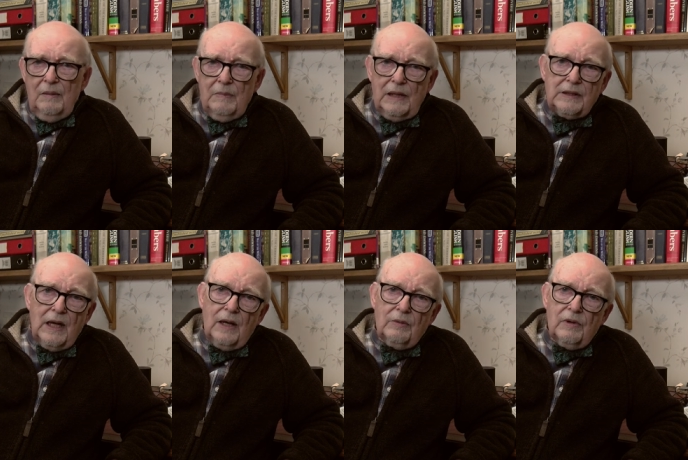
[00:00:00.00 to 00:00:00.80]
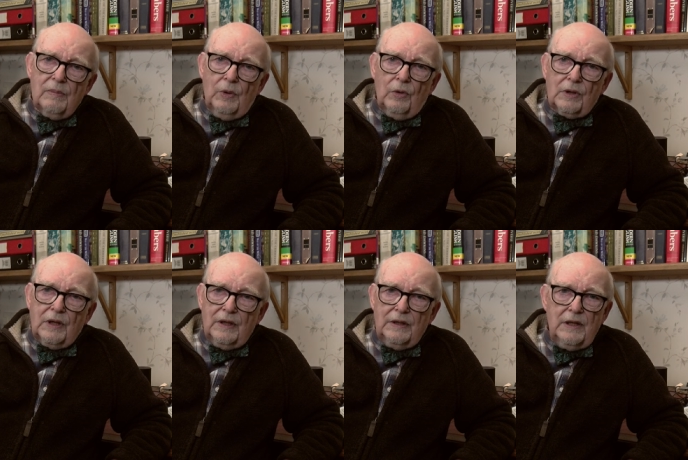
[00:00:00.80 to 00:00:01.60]
Mankind was
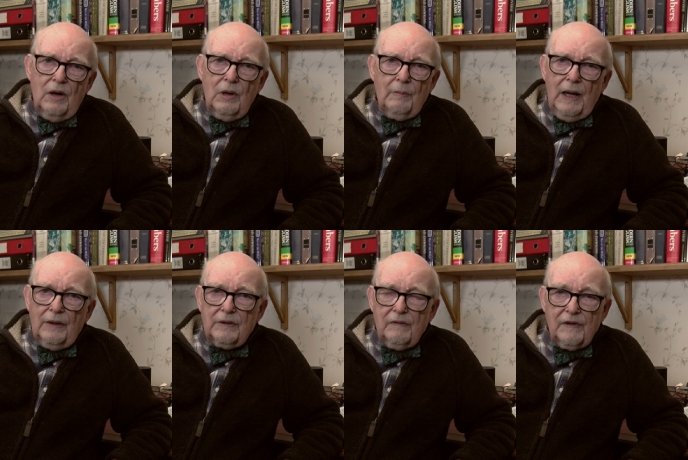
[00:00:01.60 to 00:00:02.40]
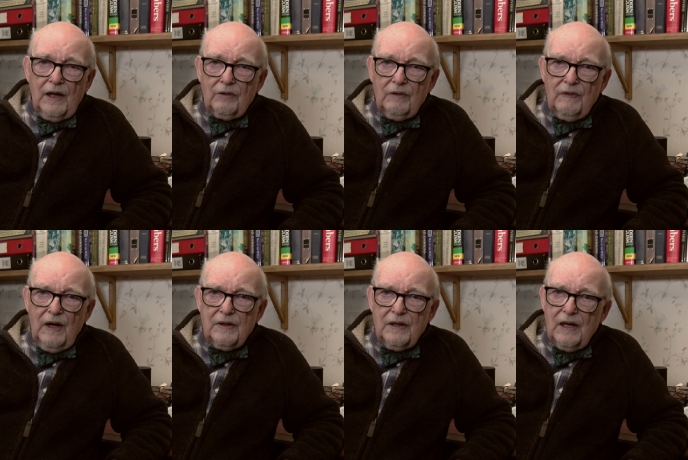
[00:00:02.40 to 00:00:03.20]
mortal, and no amount of
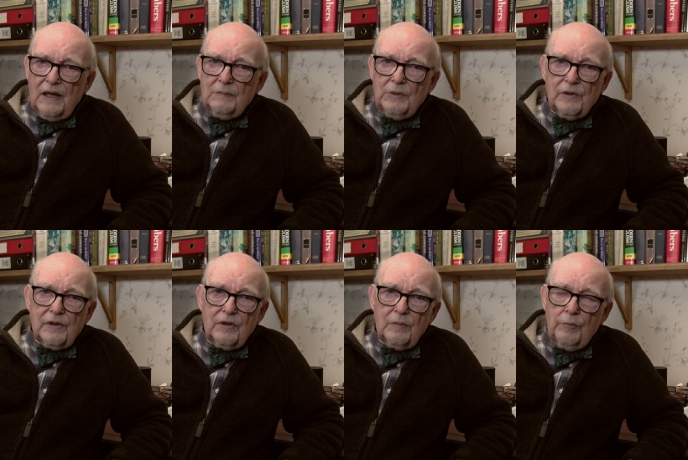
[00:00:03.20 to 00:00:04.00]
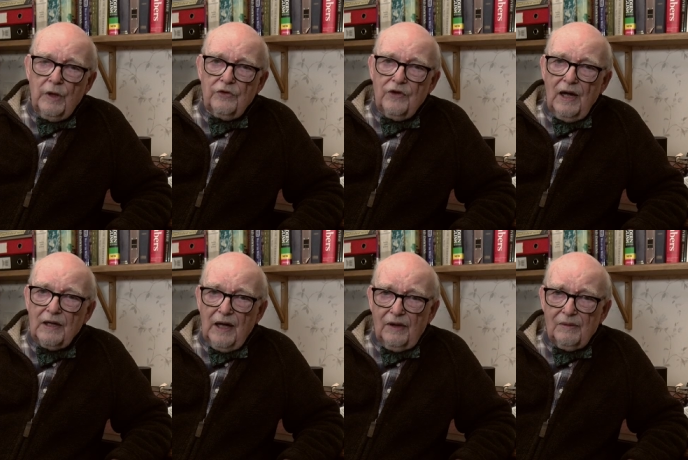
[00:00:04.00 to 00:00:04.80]
sacrifice in animals could bridge
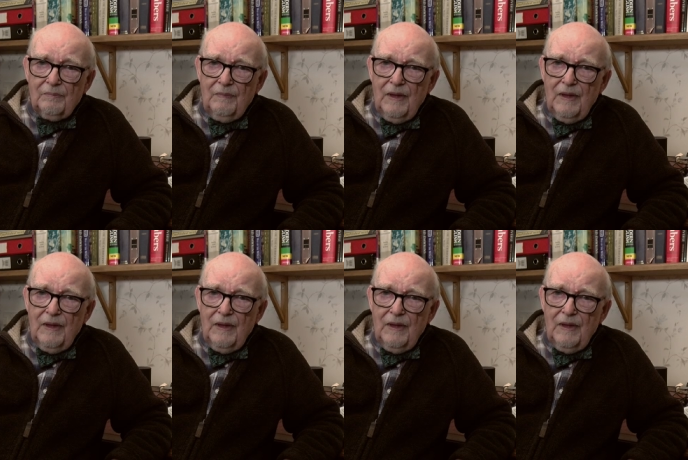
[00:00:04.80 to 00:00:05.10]
that chasm.